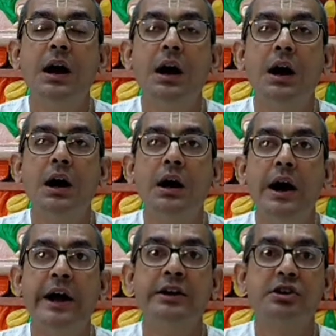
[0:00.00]

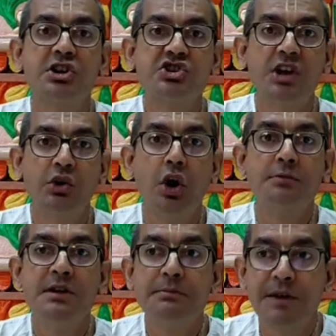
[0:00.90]
and Krishna
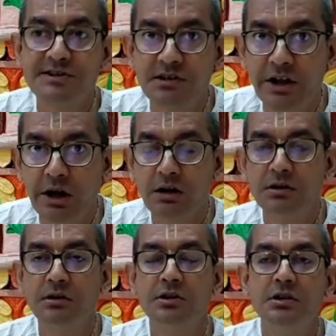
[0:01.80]
not being present there,
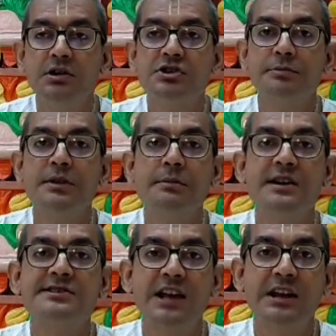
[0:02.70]
so Bhima
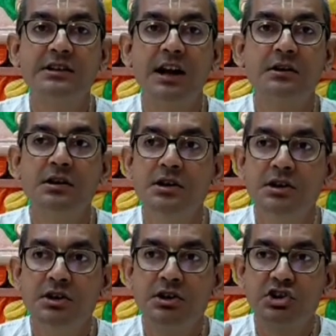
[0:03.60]
is saying that
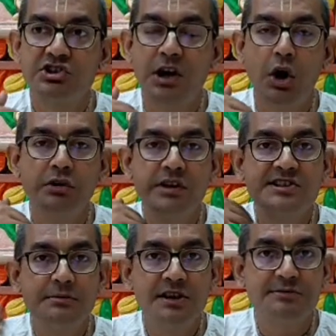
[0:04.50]
Krishna
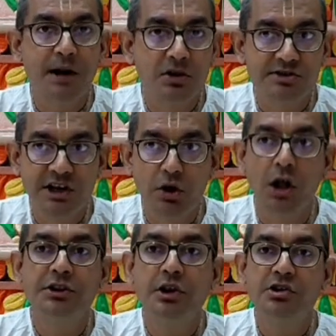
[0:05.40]
always remains by your side,
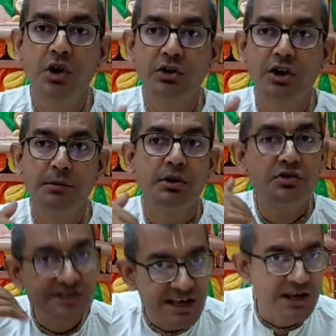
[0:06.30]
although you are not able
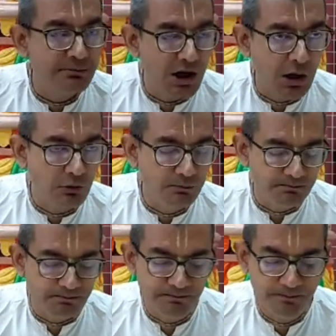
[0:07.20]
to see him now.
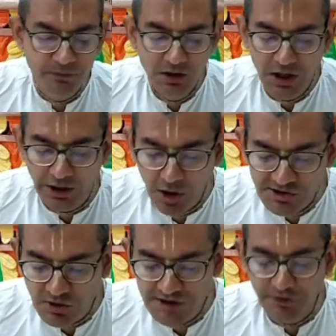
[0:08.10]
And
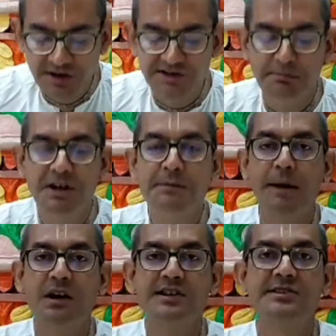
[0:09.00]
also, as far as the money
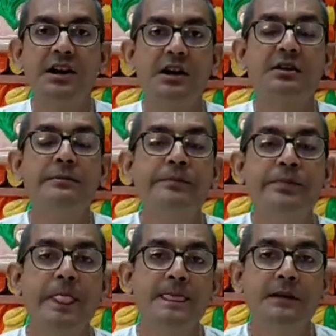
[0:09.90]
part is there,
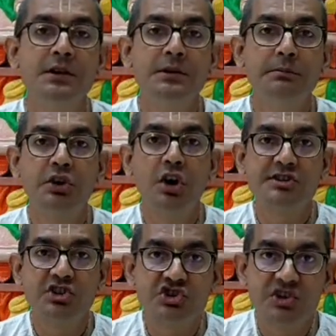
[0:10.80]

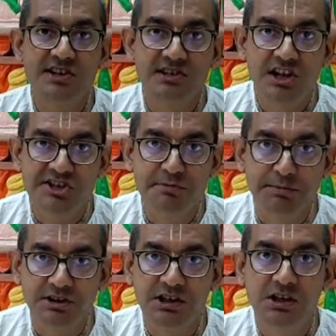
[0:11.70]
because Krishna is
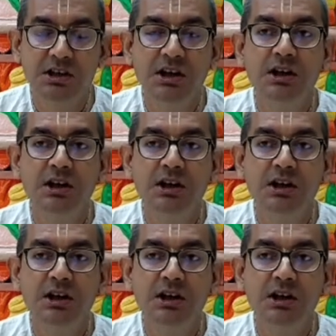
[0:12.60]
Lakshmipati,